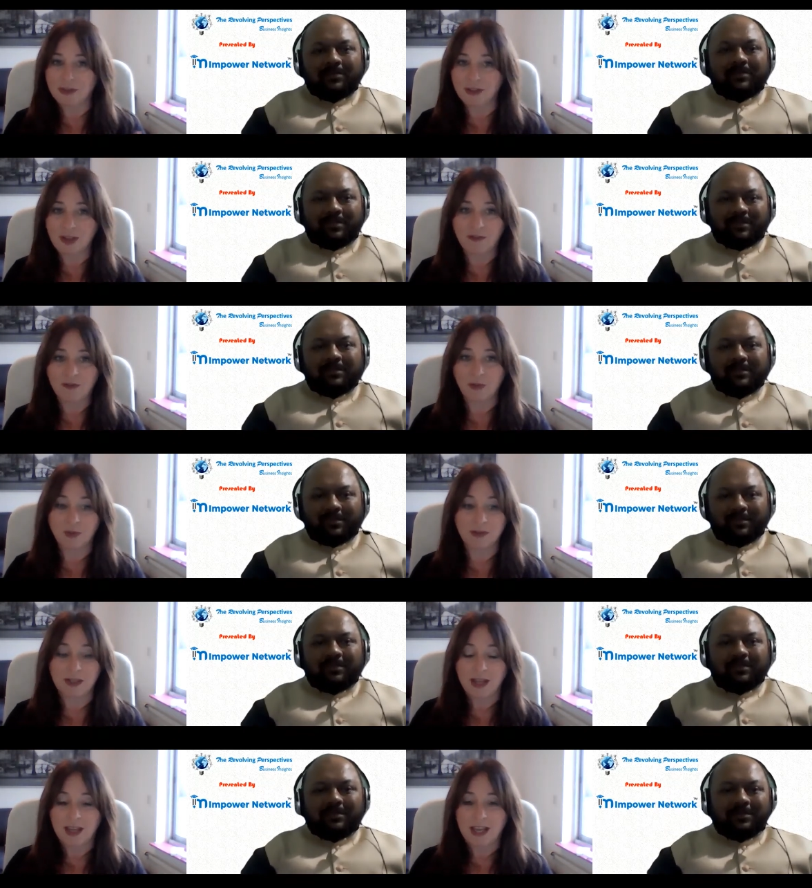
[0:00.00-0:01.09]
Speaker 1: The service was
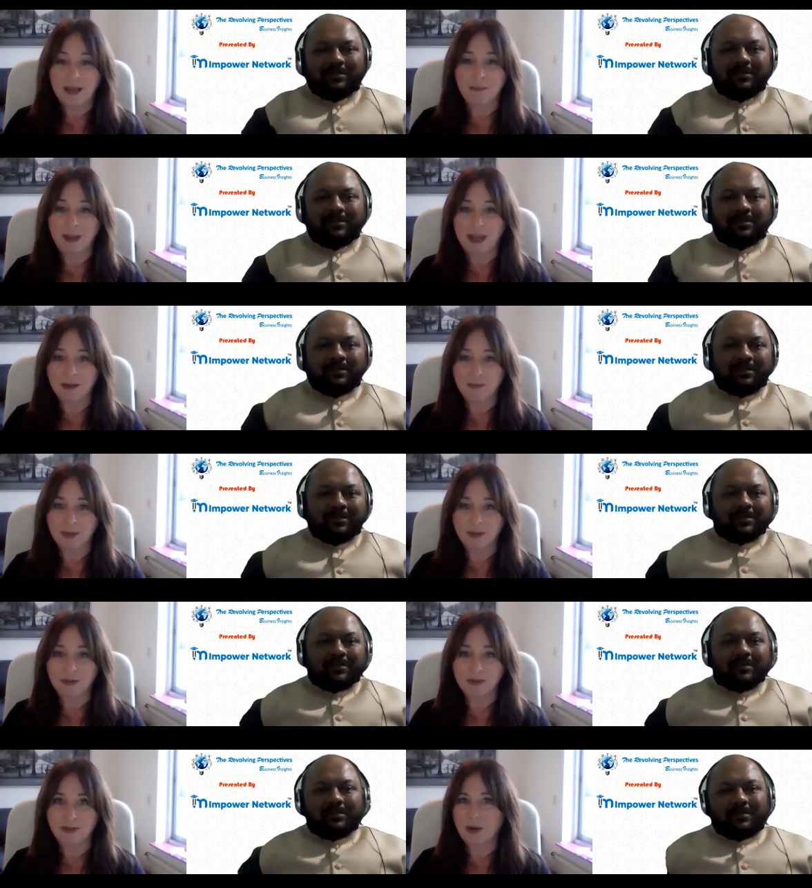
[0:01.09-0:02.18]
impeccable.
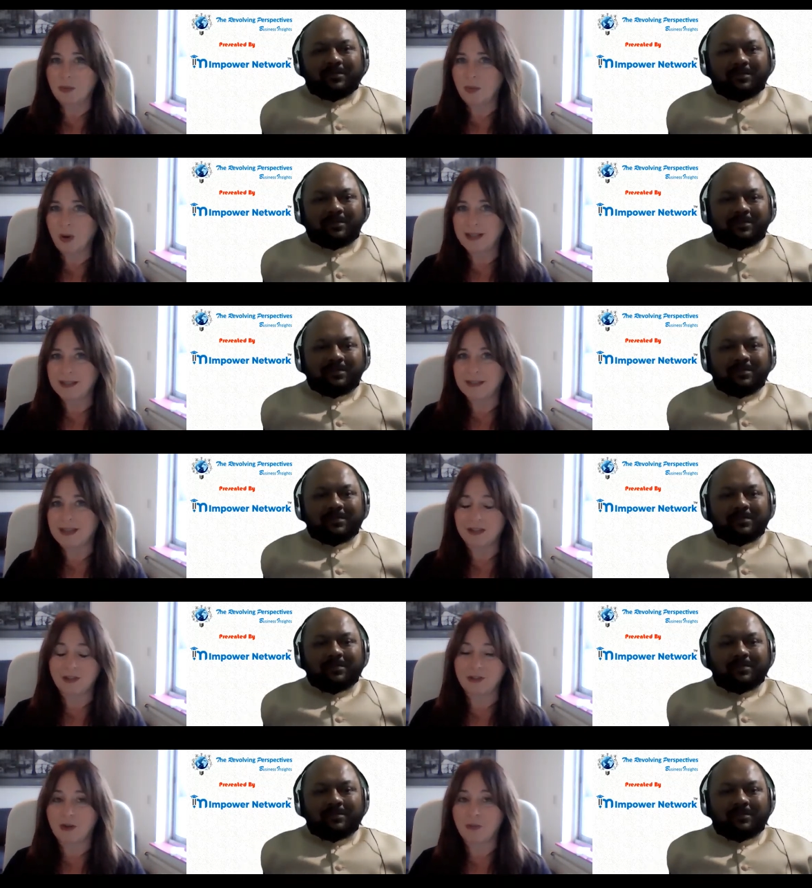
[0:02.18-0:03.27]
So why does that
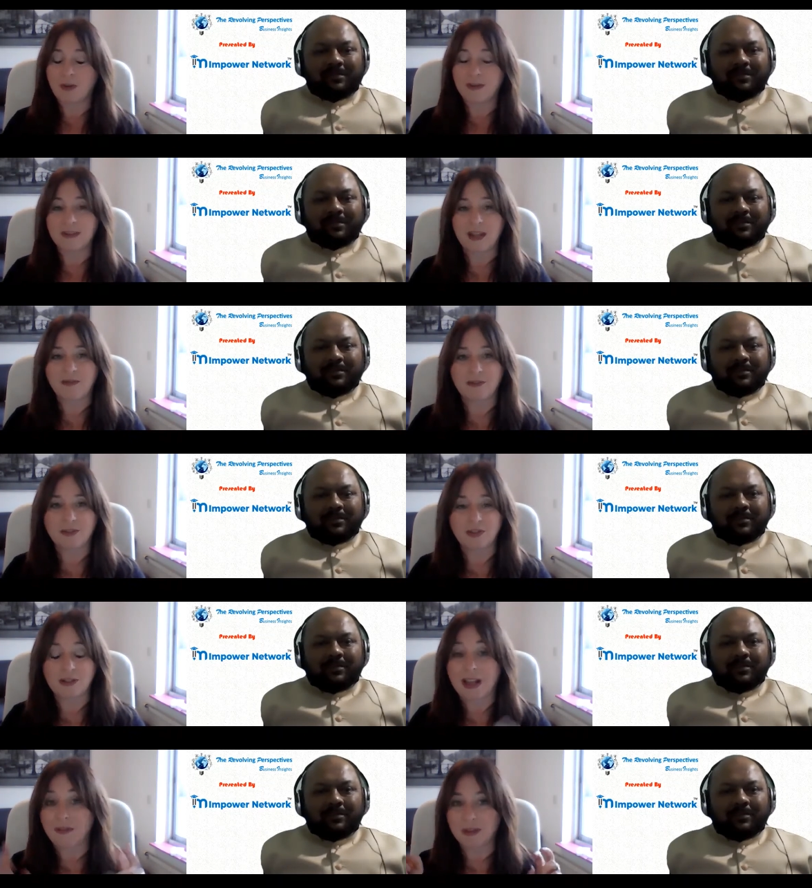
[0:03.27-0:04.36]
stop once they've
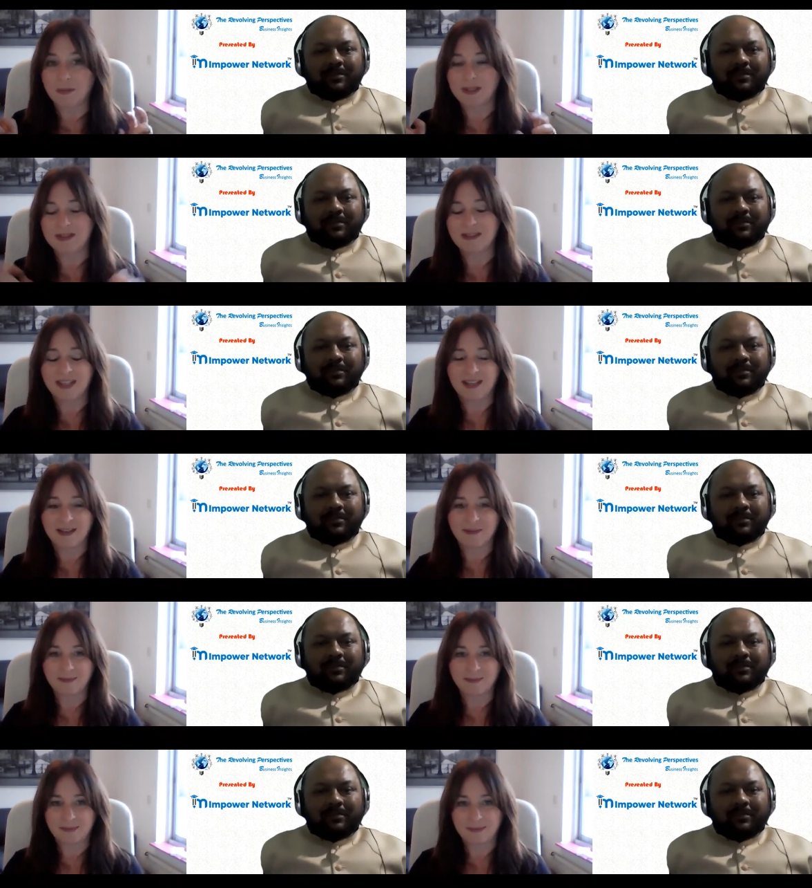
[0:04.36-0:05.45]
left the building?
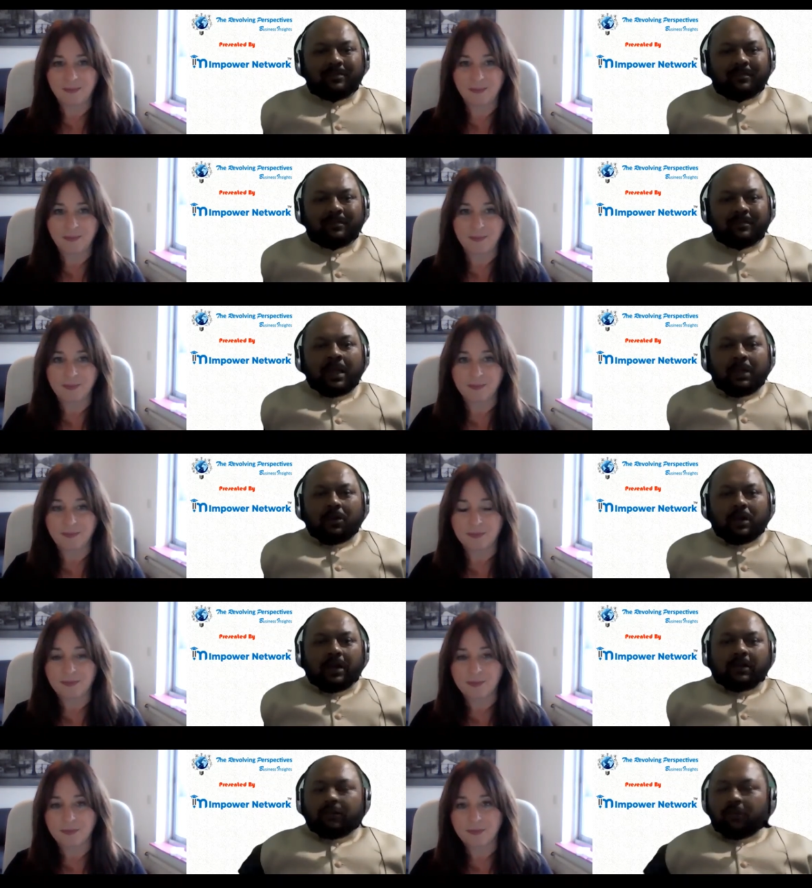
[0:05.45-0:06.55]
Speaker 2: You're
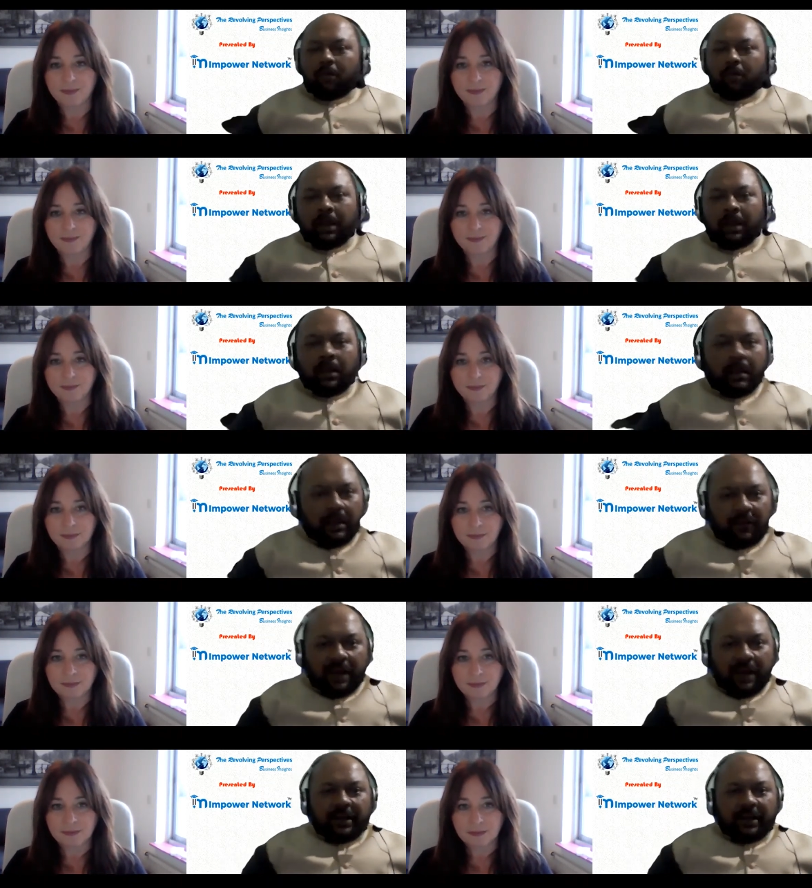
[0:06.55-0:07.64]
right. So if I
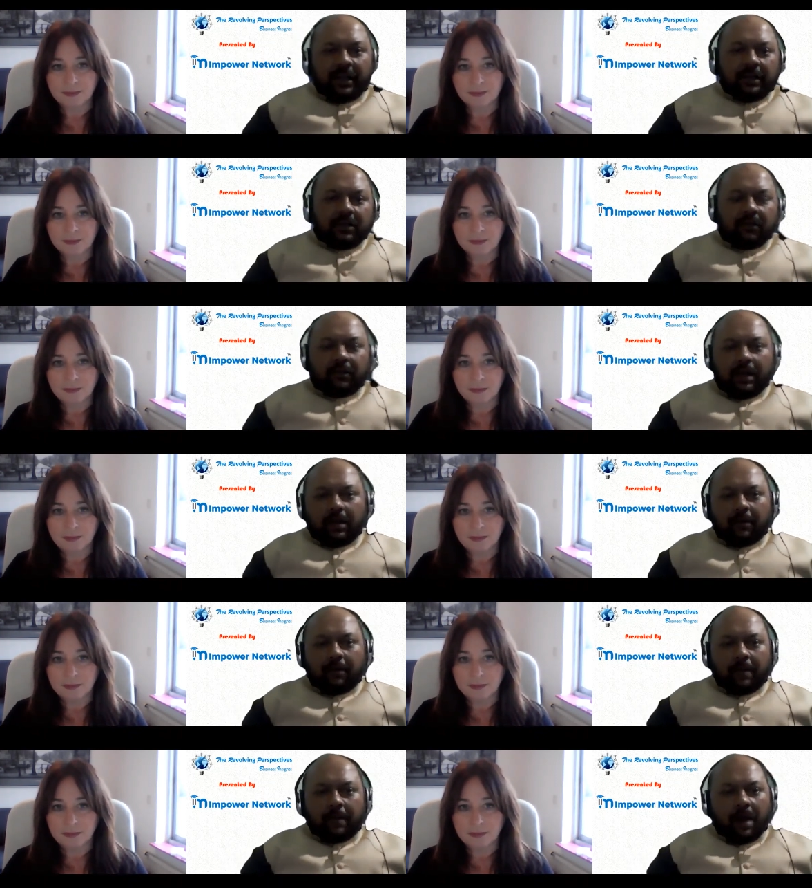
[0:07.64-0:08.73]
may take this uh,
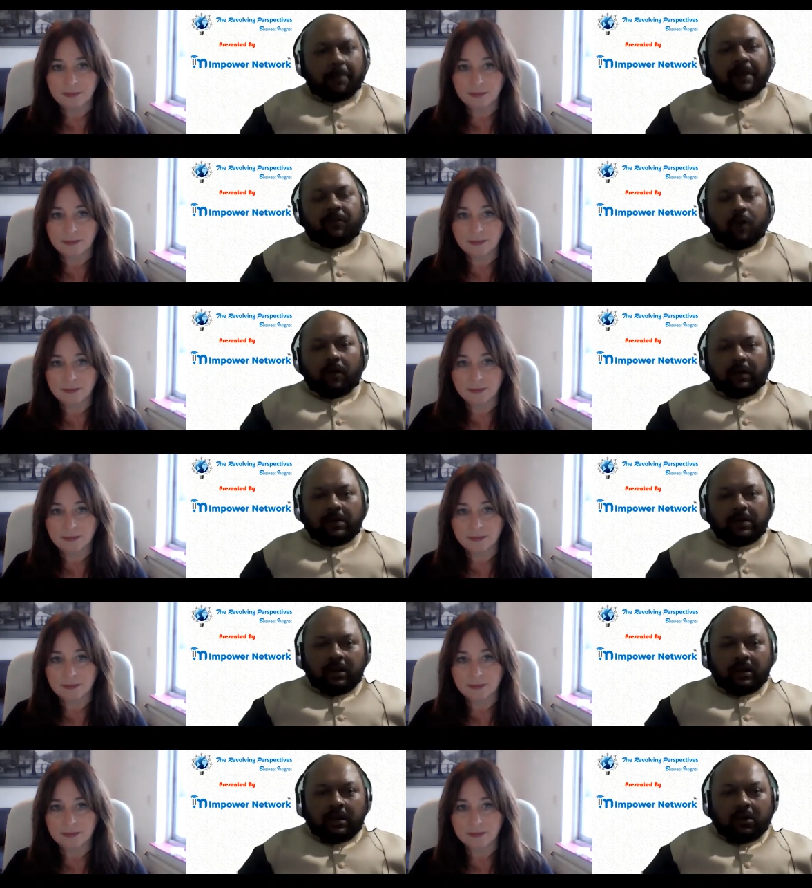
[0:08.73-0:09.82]
a bit forward,
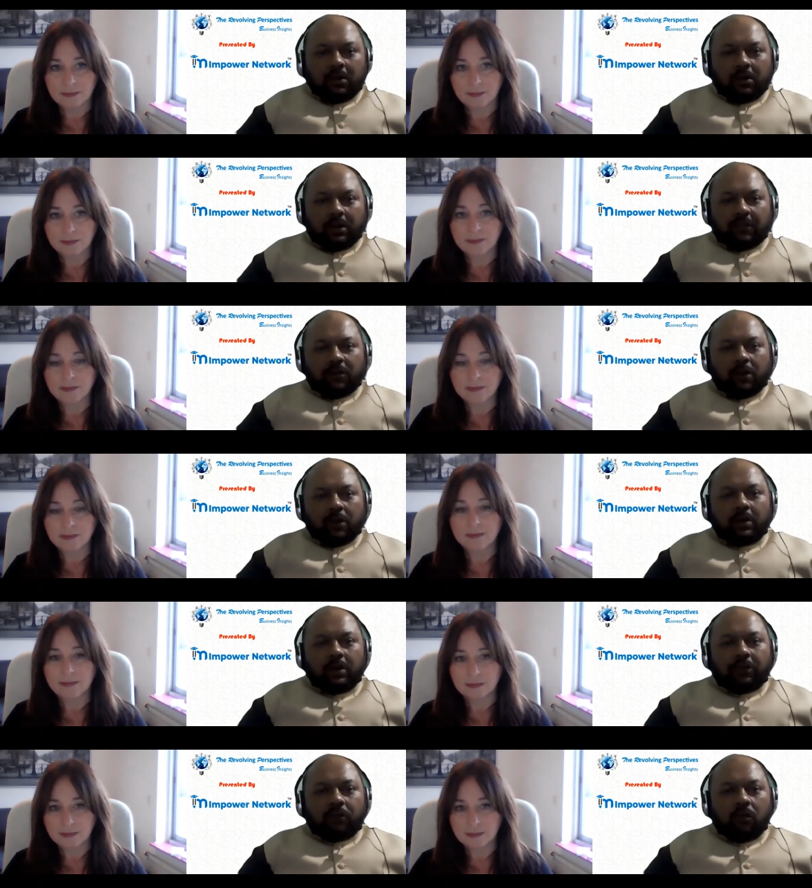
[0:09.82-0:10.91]
you know, it's not only
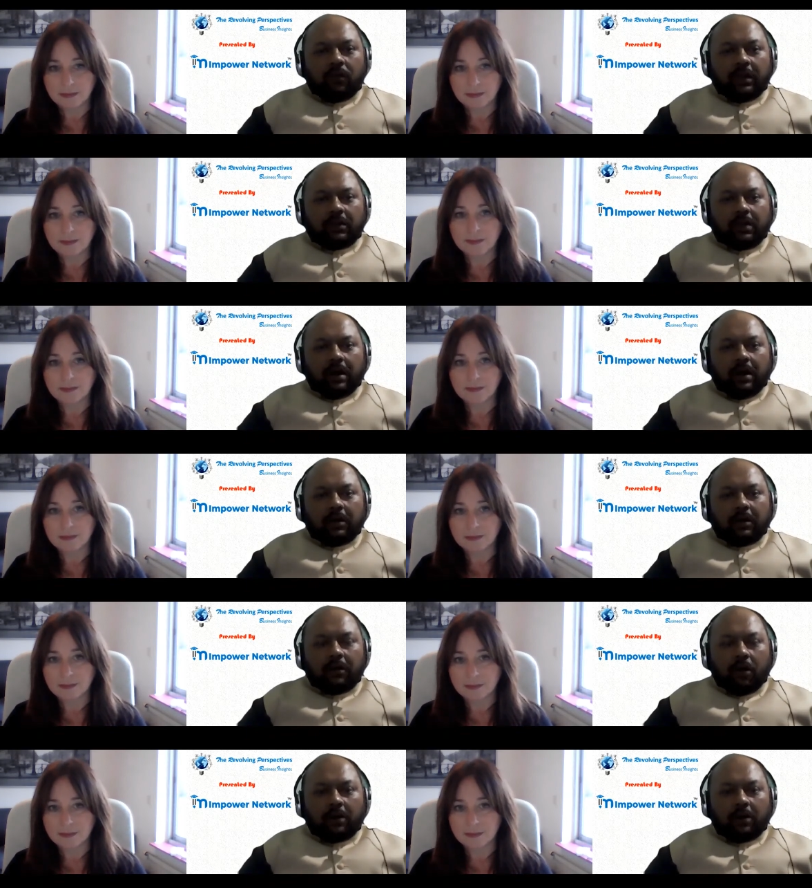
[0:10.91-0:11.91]
true with uh, your